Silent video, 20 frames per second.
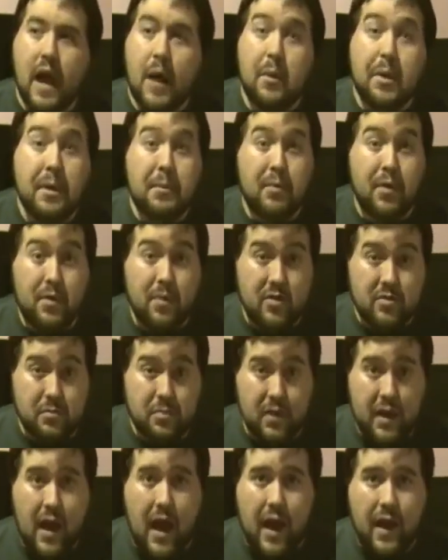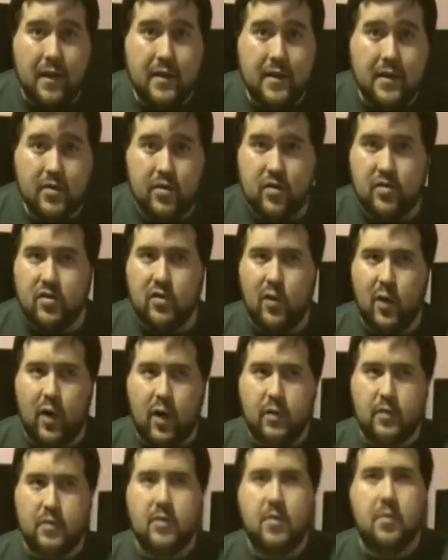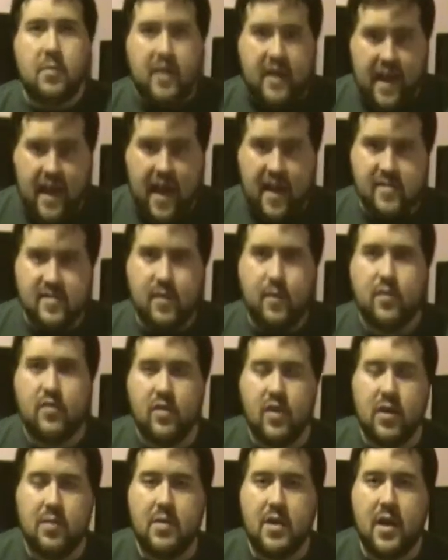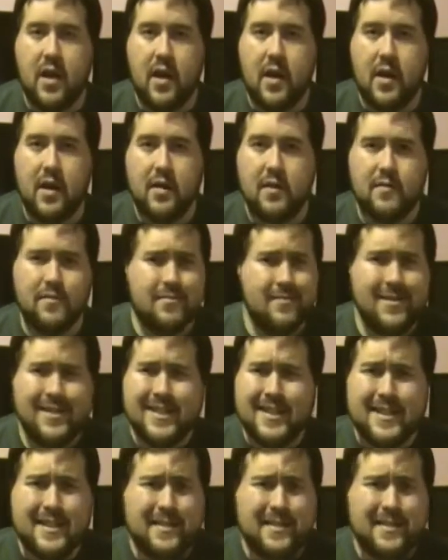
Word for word: I went in pretty much blind, just knowing some of the cast that was going to be in it, and